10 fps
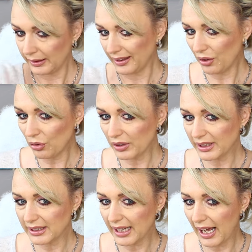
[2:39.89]
and I
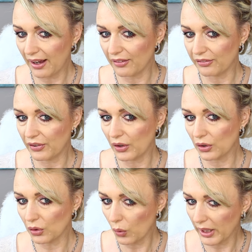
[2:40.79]
already have
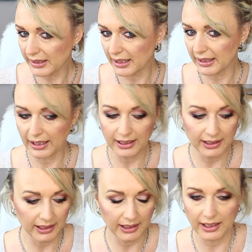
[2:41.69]
a, quite a
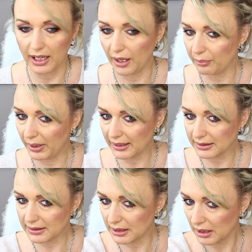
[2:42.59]
king here
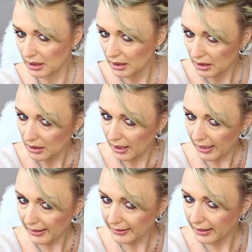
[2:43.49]
but
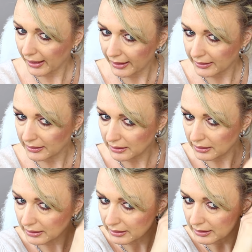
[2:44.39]
I can
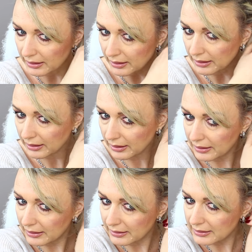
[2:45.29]

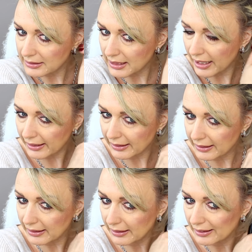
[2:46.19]

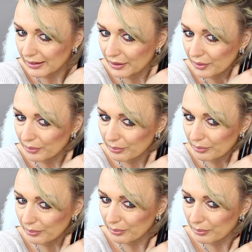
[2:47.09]
take
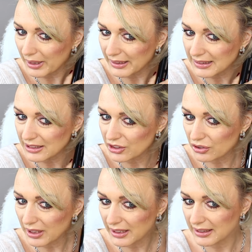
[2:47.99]
my
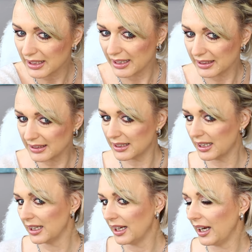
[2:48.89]
straightness
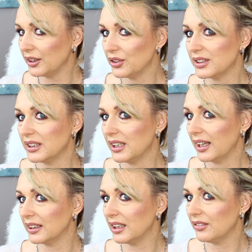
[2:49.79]
and you see
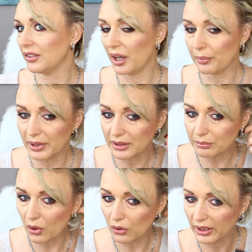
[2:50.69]
and give it a bit
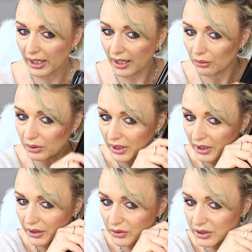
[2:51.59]
more curl
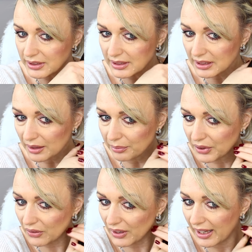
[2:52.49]
you just
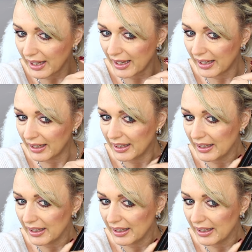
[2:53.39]
clamp your hair